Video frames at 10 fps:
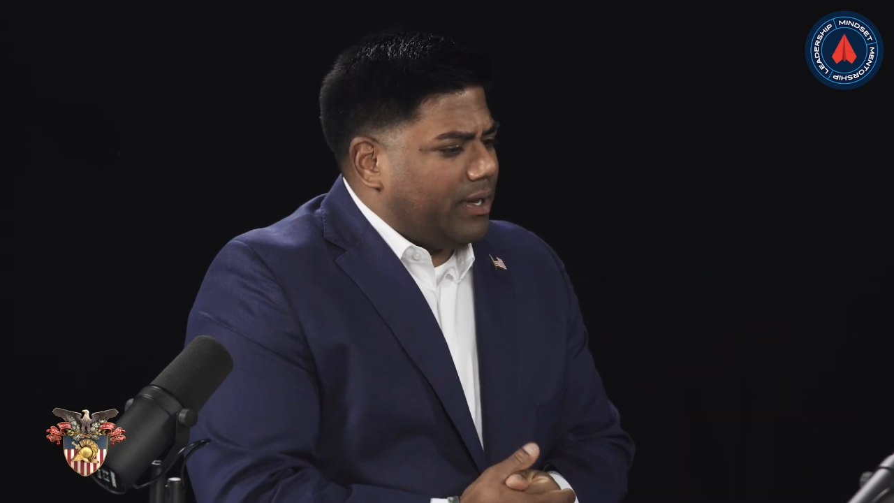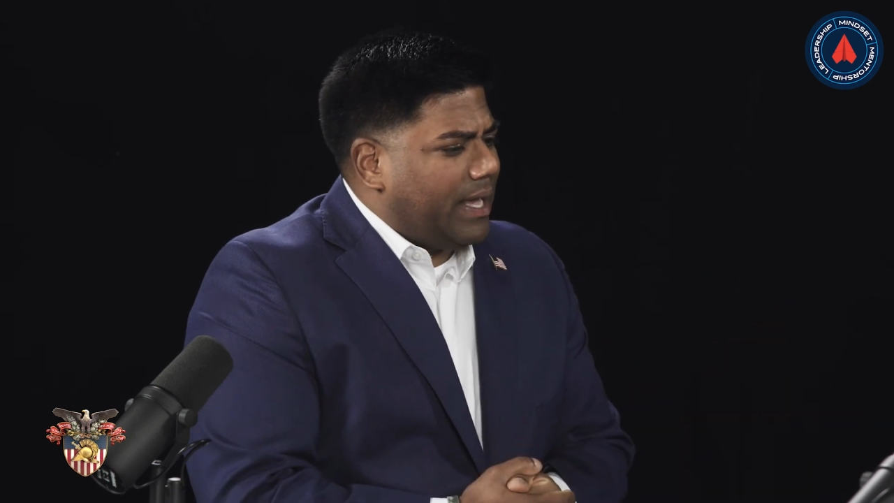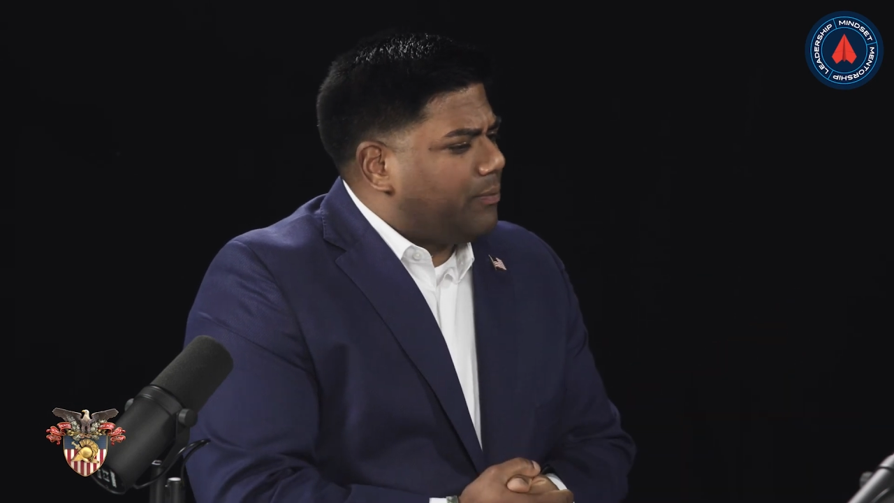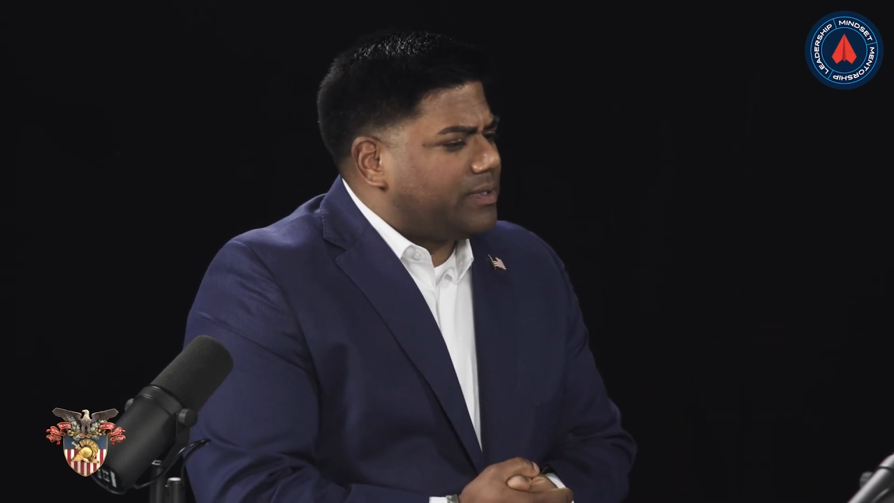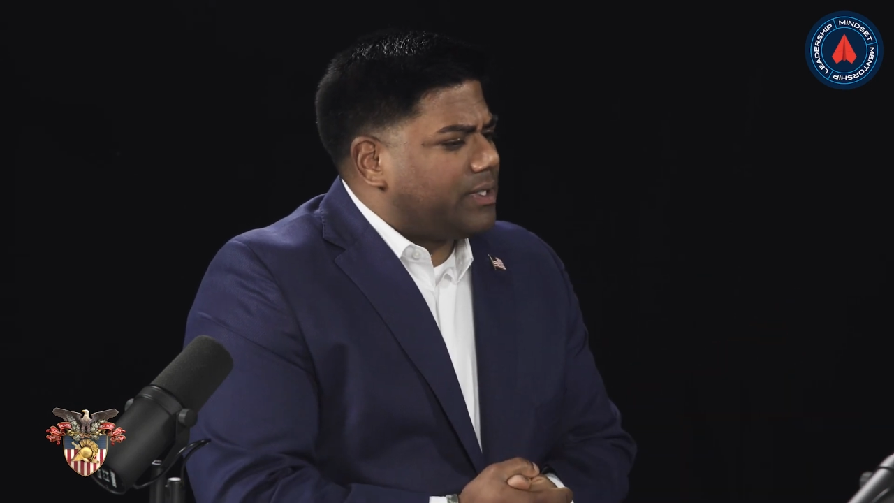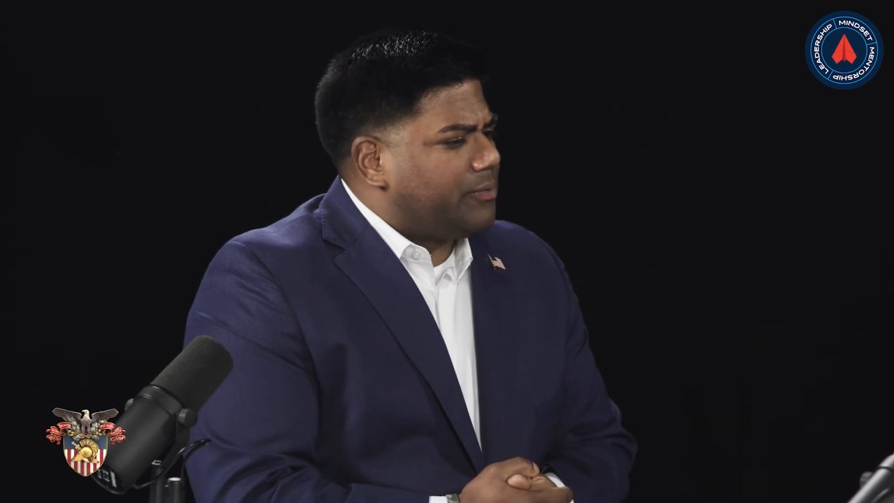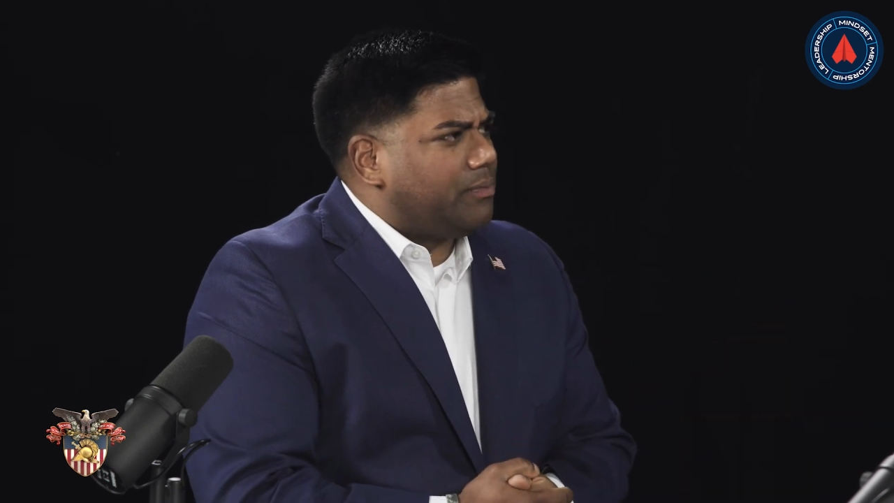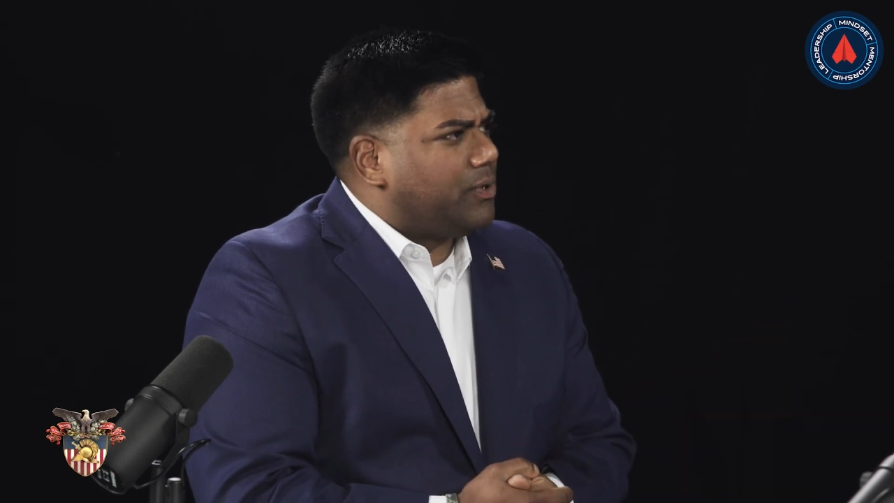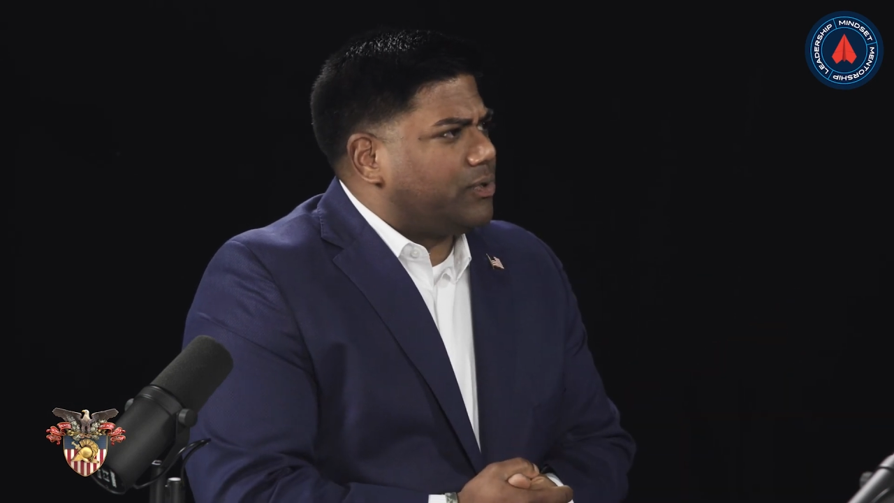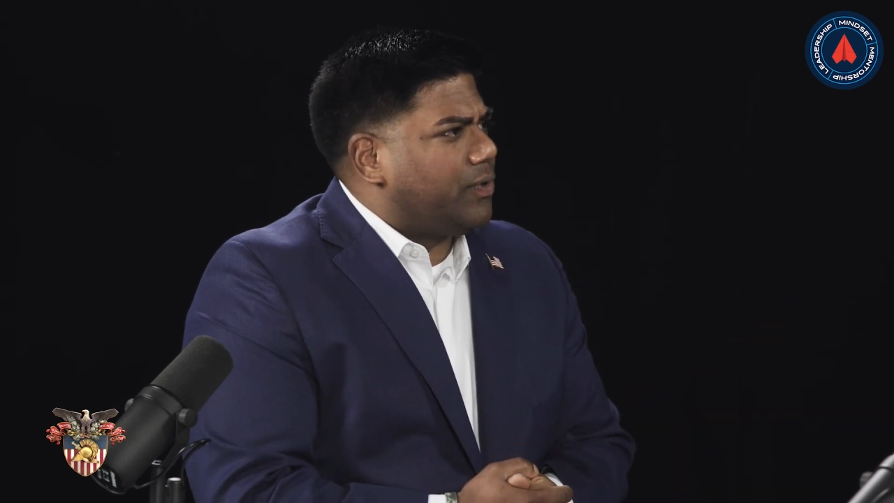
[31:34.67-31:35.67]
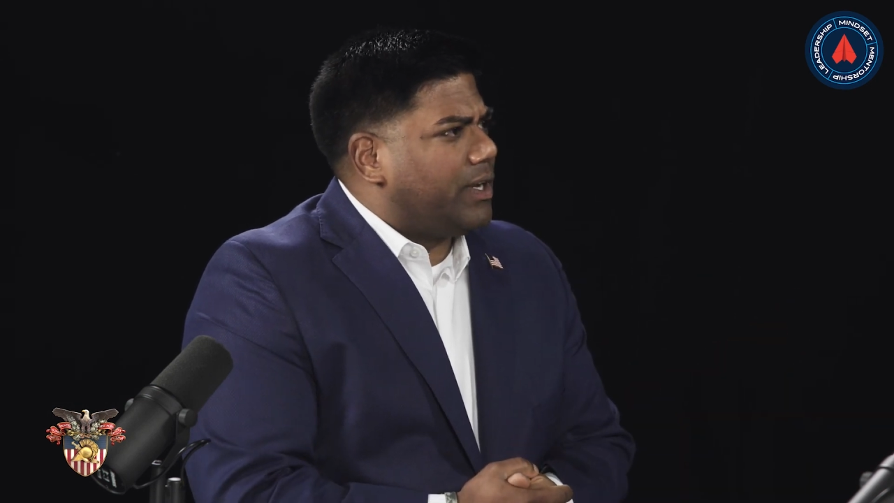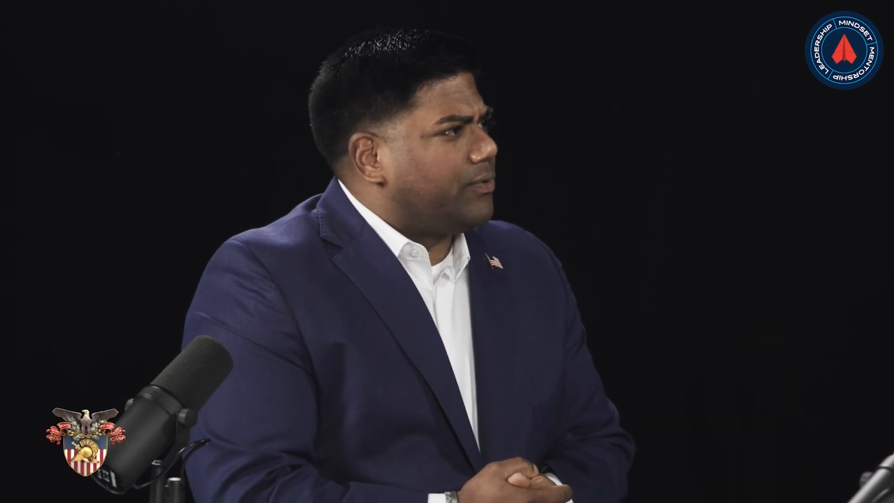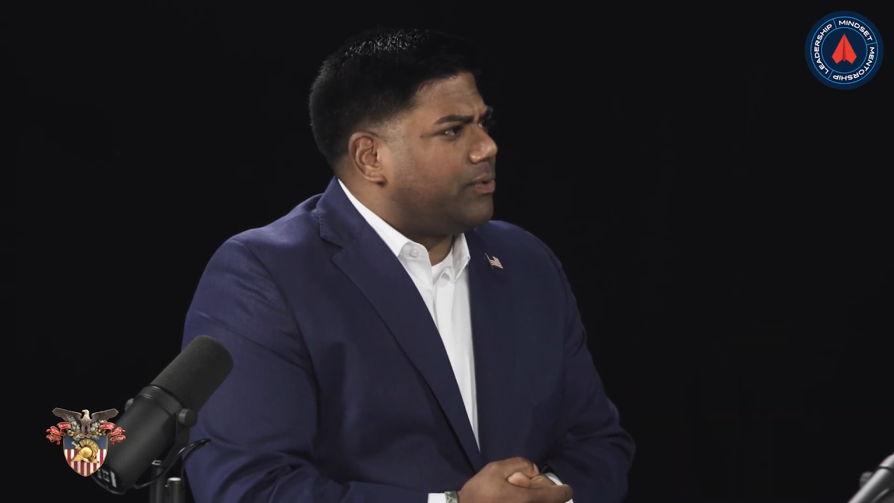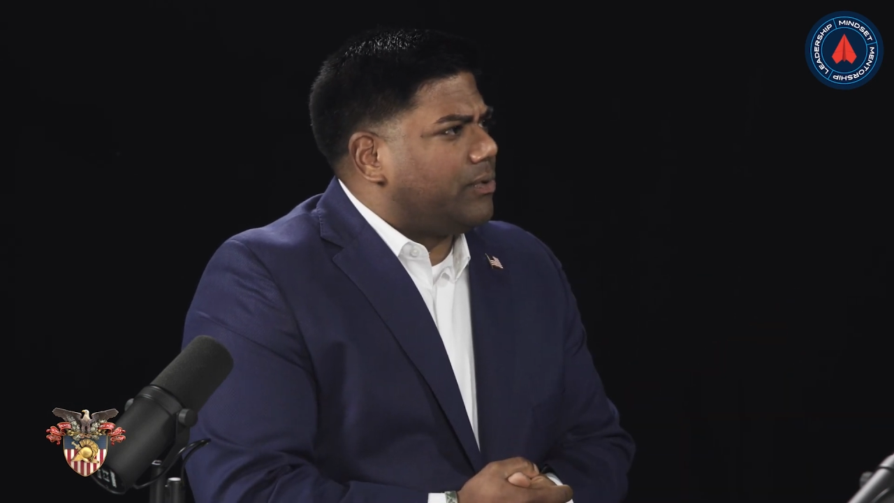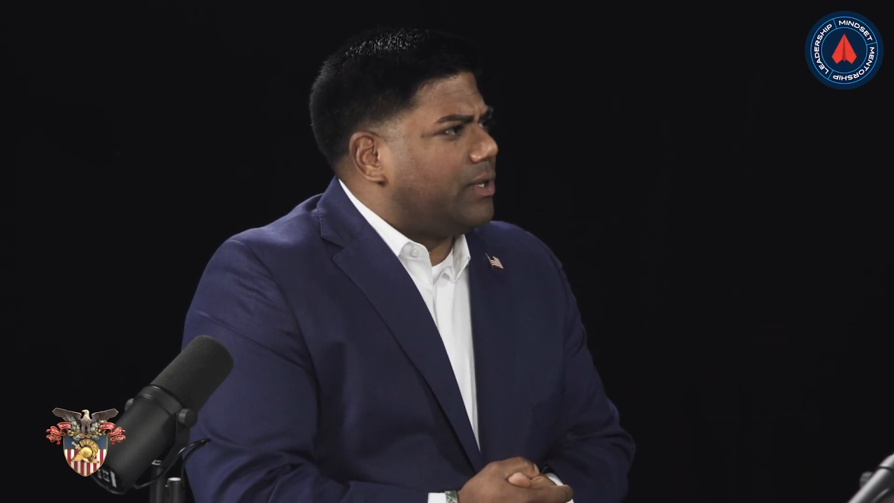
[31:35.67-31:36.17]
and that was some of the most
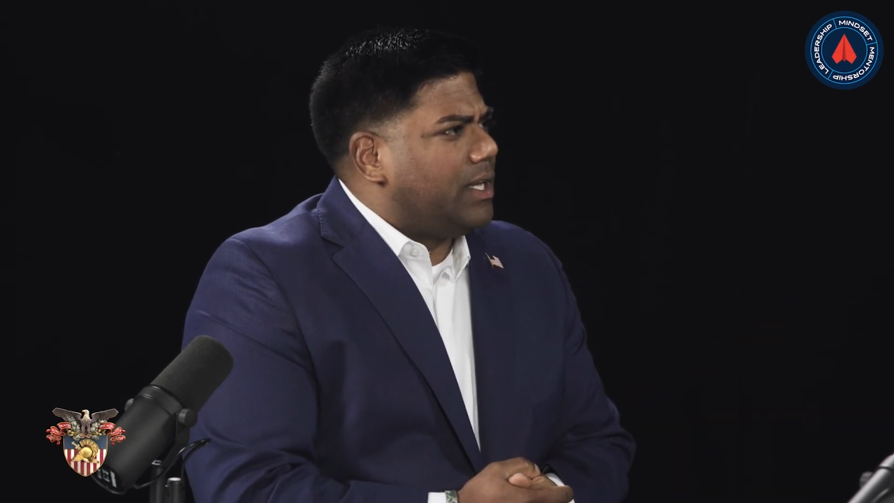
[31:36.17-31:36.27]
grateful.